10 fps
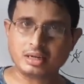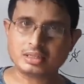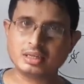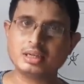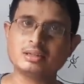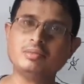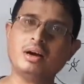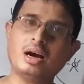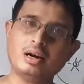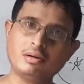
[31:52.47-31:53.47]
radius of
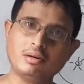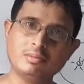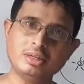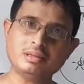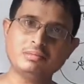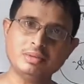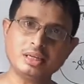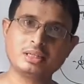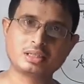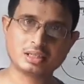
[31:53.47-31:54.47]
Earth orbit
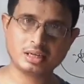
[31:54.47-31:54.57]
makes